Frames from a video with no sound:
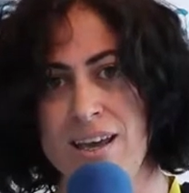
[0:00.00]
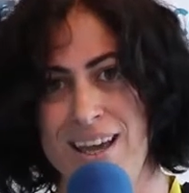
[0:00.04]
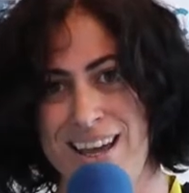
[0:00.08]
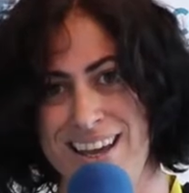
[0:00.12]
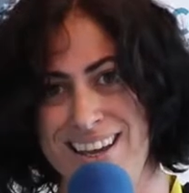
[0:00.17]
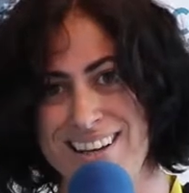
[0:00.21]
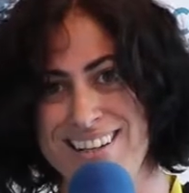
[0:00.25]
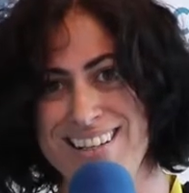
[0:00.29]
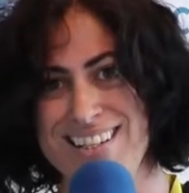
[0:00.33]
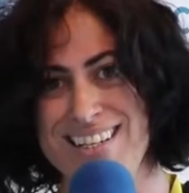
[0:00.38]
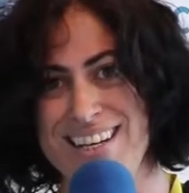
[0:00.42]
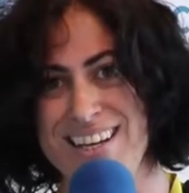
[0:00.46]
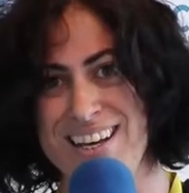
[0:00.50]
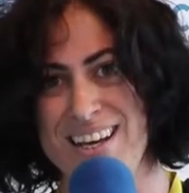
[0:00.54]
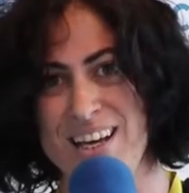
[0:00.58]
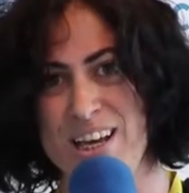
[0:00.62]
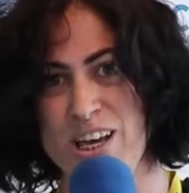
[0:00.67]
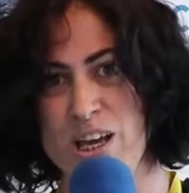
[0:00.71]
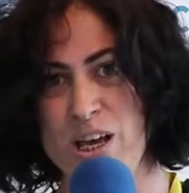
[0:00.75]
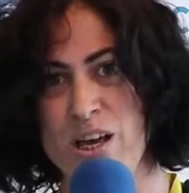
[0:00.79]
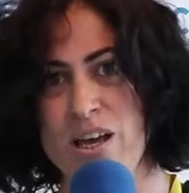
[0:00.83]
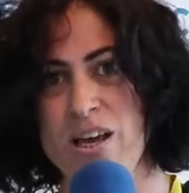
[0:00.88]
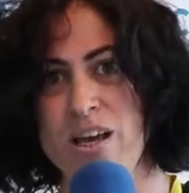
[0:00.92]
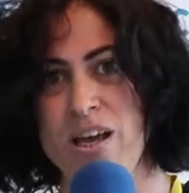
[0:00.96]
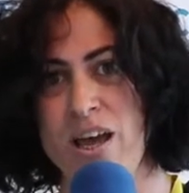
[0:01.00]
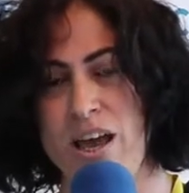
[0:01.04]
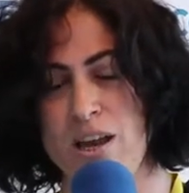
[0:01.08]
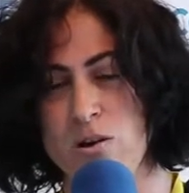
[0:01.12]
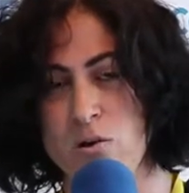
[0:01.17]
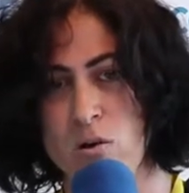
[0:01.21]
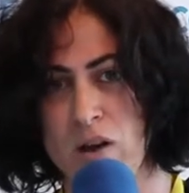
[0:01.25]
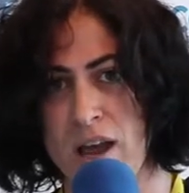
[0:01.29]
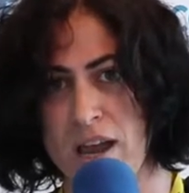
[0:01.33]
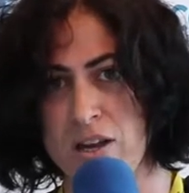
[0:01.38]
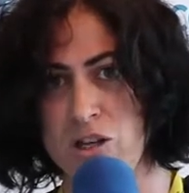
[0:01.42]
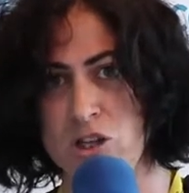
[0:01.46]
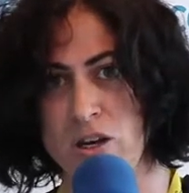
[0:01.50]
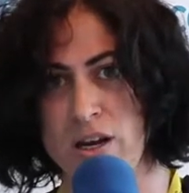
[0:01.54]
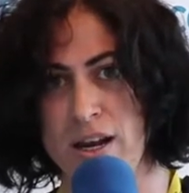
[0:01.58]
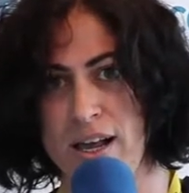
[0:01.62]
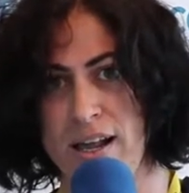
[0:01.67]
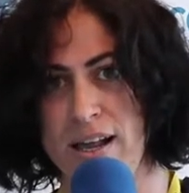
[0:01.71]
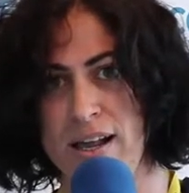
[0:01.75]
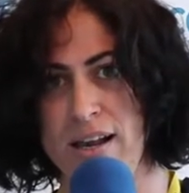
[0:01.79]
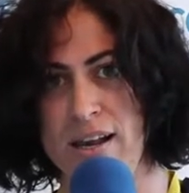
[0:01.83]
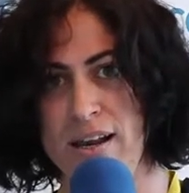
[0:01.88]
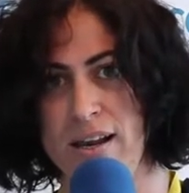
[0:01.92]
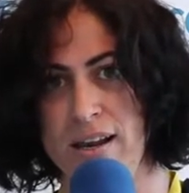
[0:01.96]
in the
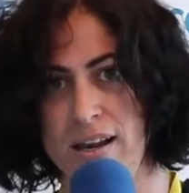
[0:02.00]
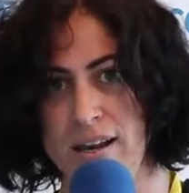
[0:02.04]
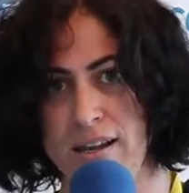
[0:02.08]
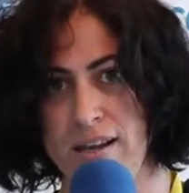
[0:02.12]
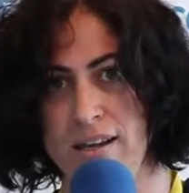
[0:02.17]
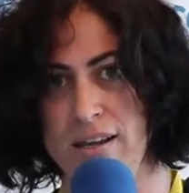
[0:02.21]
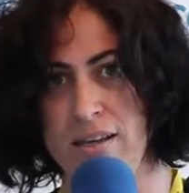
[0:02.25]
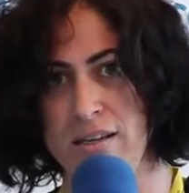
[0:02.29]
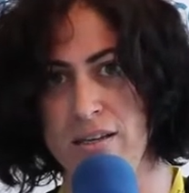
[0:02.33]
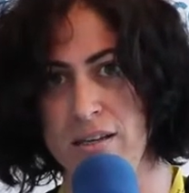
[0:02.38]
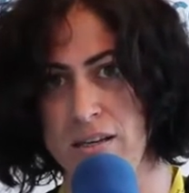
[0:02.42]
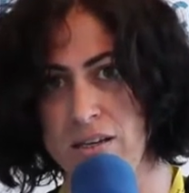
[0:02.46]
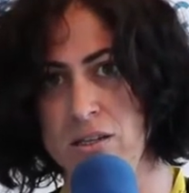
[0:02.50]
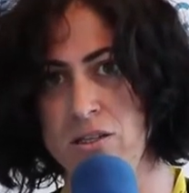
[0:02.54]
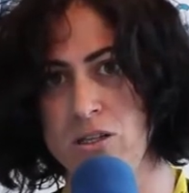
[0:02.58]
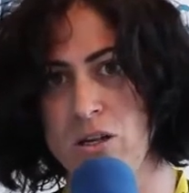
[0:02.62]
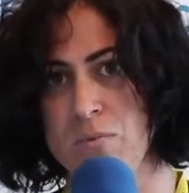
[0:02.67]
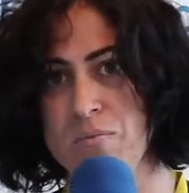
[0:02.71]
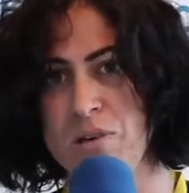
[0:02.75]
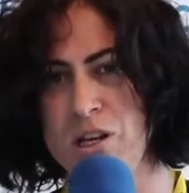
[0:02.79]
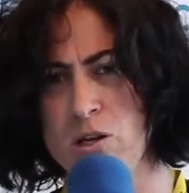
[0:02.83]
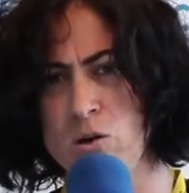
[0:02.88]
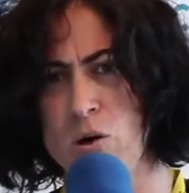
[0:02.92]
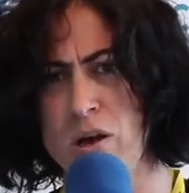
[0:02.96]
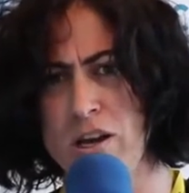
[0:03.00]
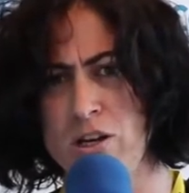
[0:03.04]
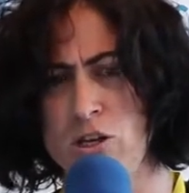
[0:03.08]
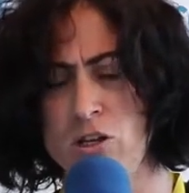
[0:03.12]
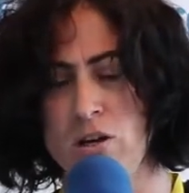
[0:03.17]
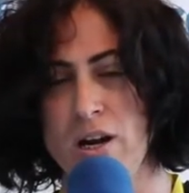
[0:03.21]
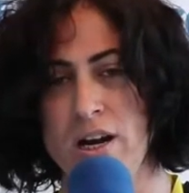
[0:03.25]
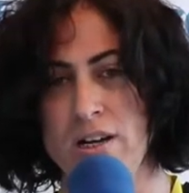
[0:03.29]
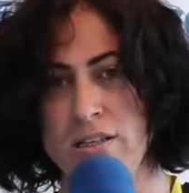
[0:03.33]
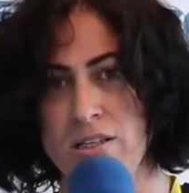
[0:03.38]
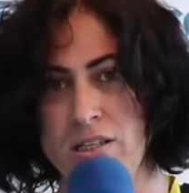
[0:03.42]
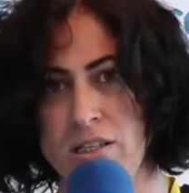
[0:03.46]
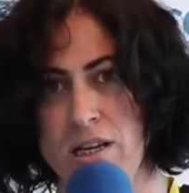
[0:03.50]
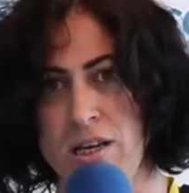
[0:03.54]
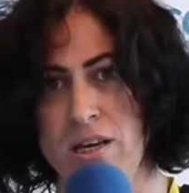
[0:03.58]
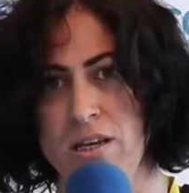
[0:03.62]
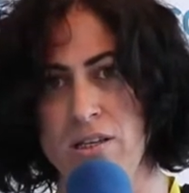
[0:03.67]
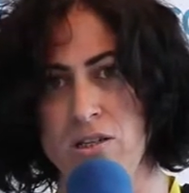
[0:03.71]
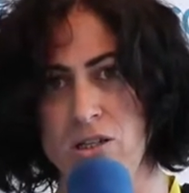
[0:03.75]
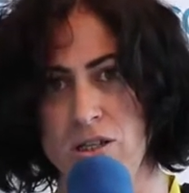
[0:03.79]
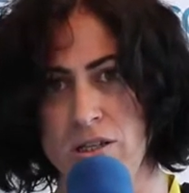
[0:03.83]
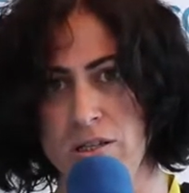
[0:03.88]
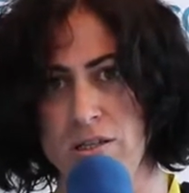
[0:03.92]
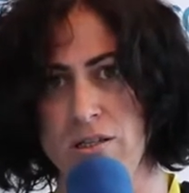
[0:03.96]
educational, uh, some educational
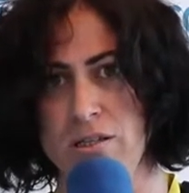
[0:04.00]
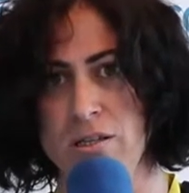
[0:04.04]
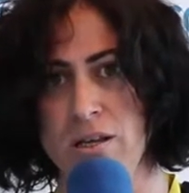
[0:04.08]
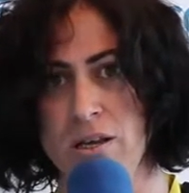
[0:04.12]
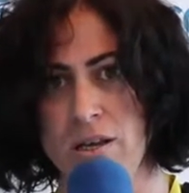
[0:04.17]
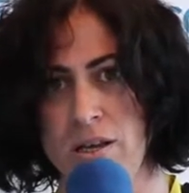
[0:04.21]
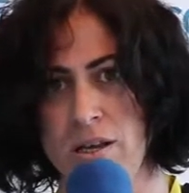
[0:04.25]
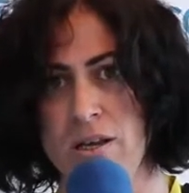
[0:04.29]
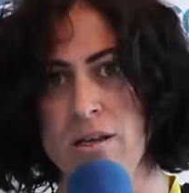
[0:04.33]
stages.